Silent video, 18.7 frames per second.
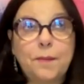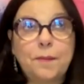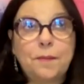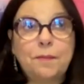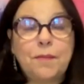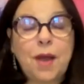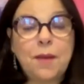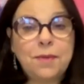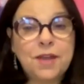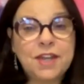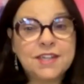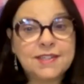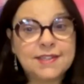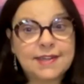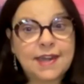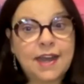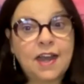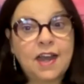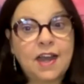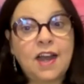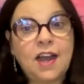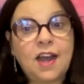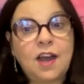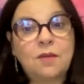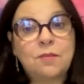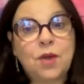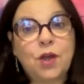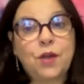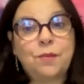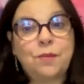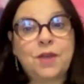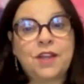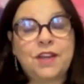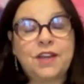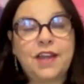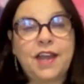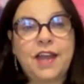My biggest aha
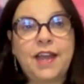moment